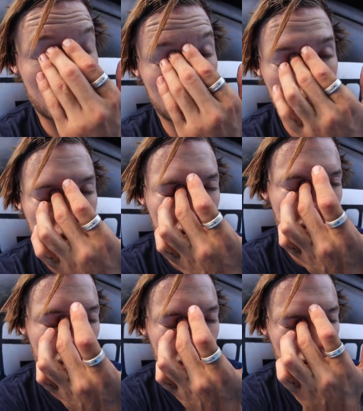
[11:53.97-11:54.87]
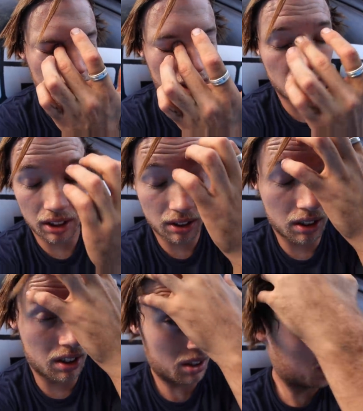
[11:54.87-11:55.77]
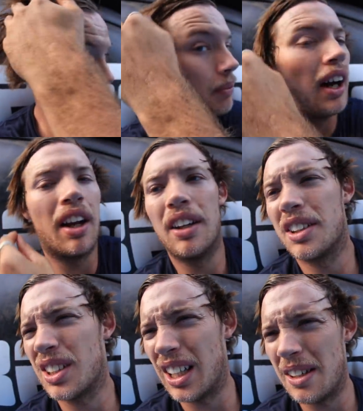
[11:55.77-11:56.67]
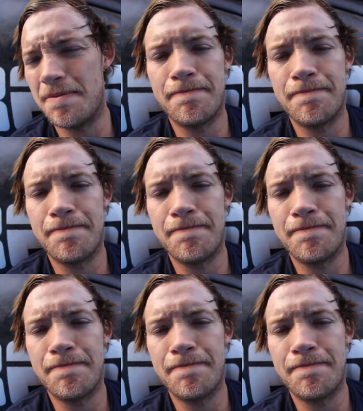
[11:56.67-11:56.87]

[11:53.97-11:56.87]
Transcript: just couldn't do it, but that's all right.